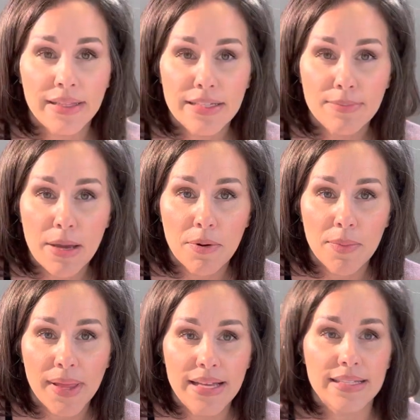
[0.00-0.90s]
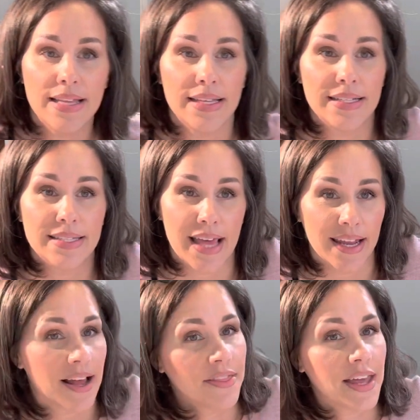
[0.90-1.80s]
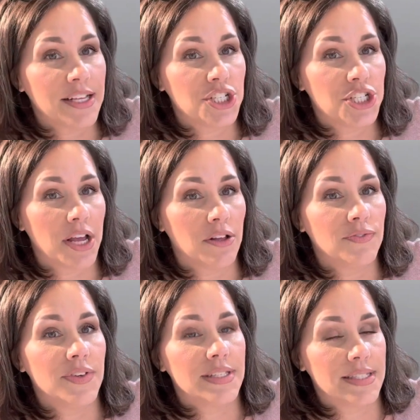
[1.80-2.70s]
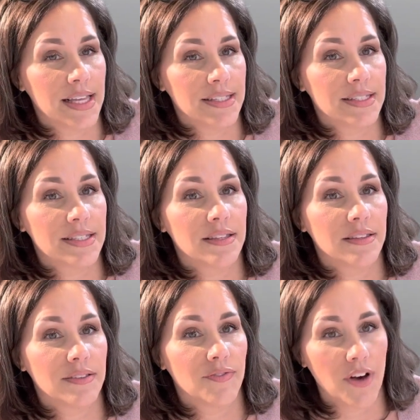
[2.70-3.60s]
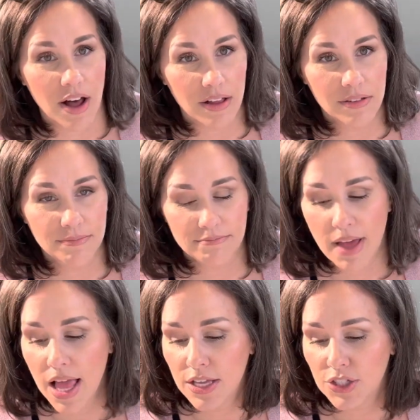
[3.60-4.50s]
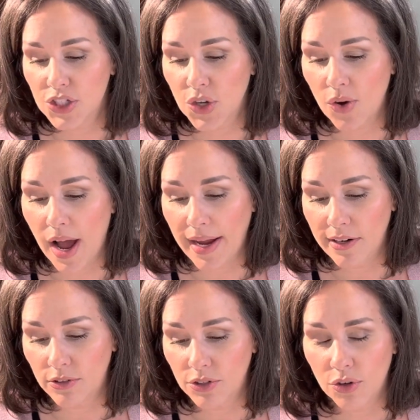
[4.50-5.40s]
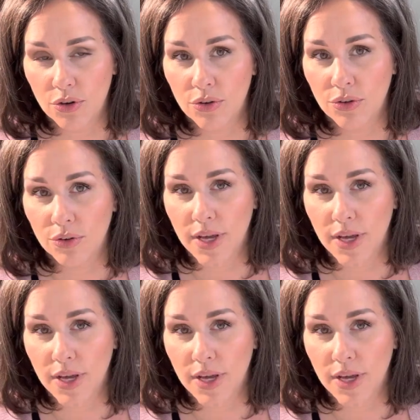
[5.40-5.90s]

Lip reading: these paper plates, and they sat on that shelf since fall. So I don't know,